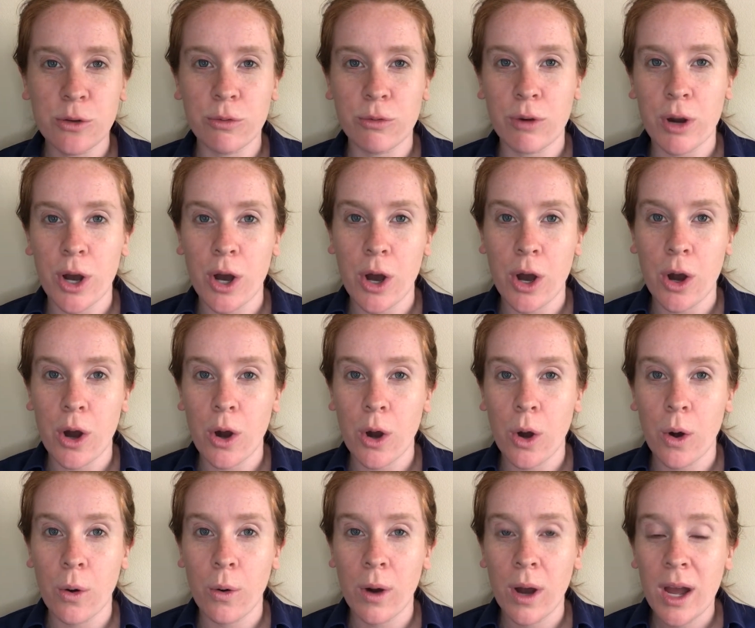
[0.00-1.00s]

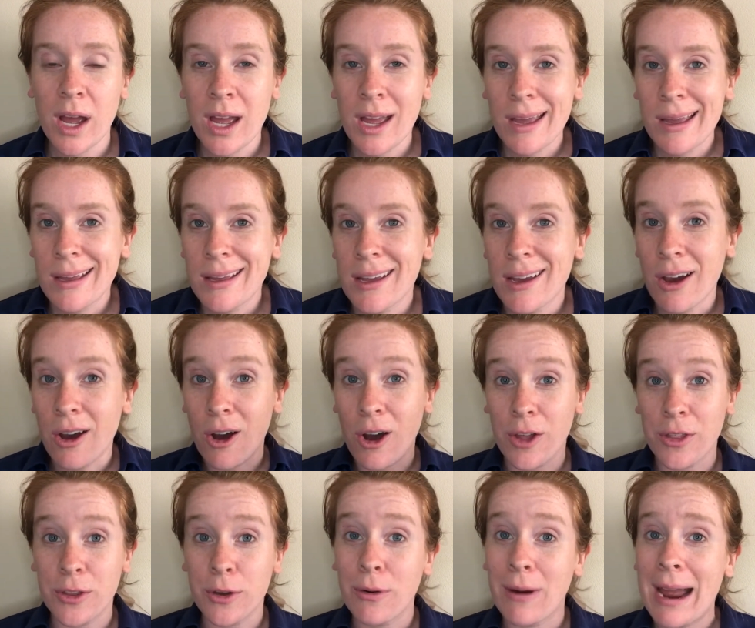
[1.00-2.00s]
grow
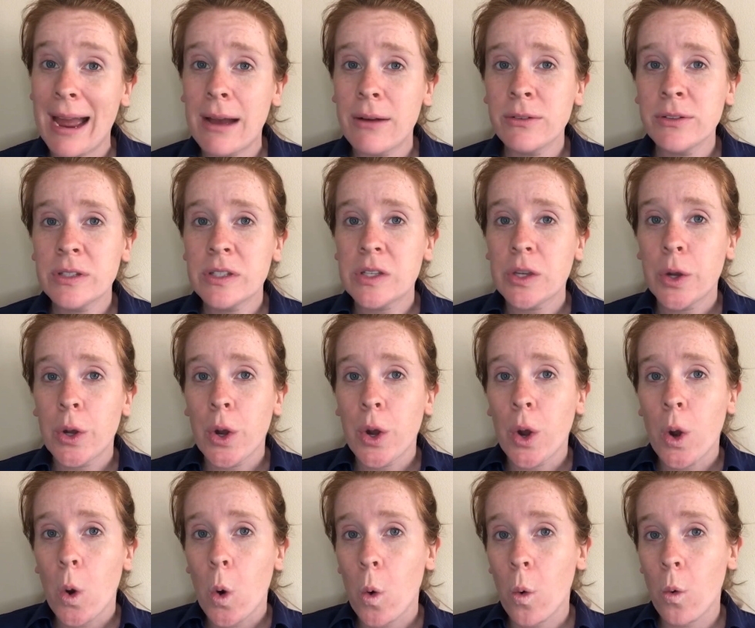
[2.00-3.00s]
on the ground
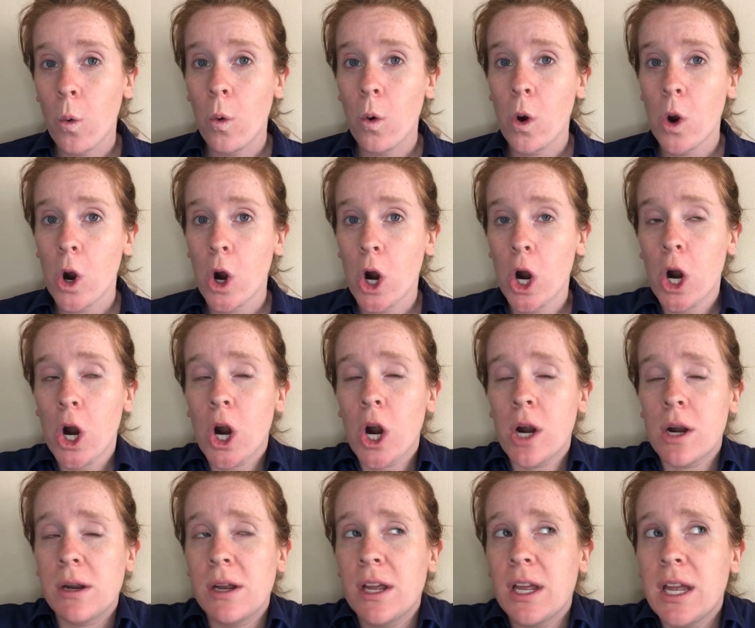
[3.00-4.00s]

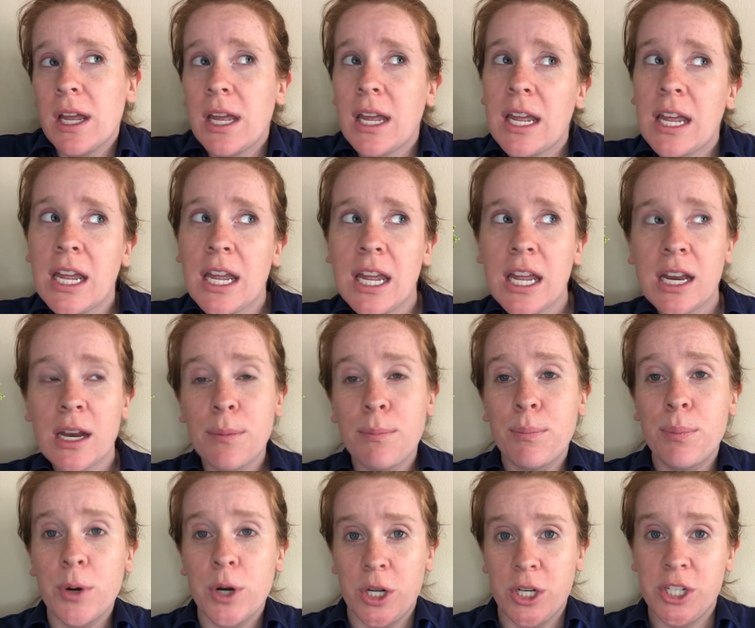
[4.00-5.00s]
or in a
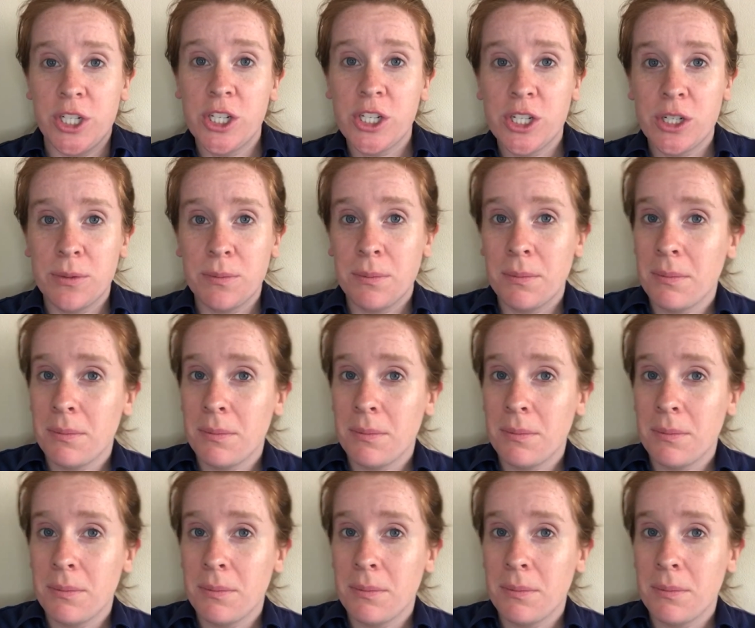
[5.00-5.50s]
bush?